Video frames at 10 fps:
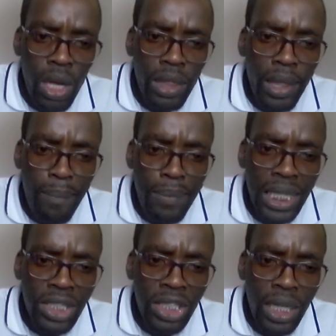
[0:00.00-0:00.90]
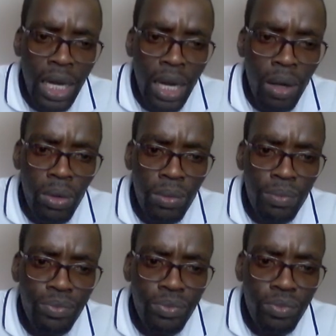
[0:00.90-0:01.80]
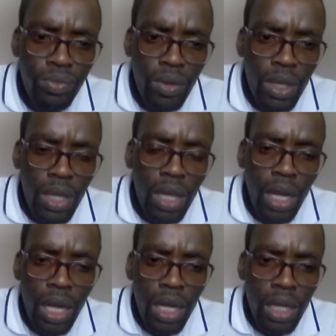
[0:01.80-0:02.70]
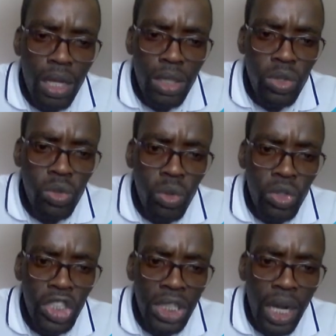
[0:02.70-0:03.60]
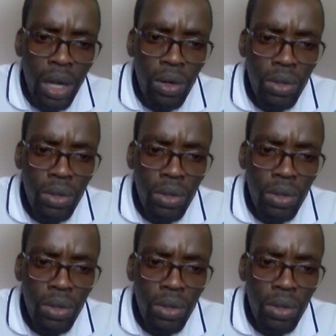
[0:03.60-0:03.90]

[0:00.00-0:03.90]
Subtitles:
the marginal social